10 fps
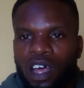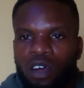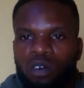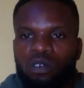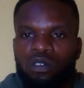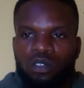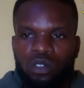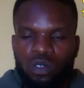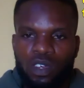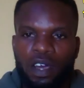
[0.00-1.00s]
How
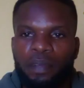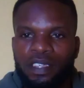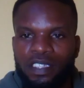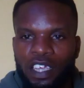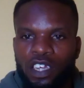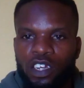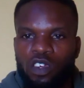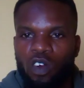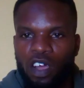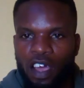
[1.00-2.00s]
you can maintain
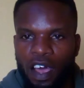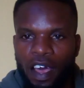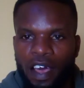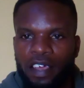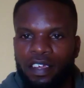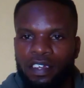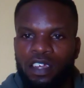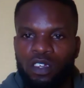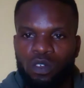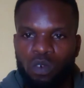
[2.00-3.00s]
your car
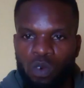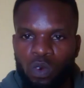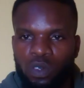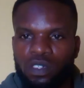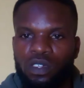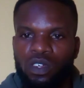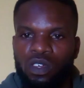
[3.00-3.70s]
in a good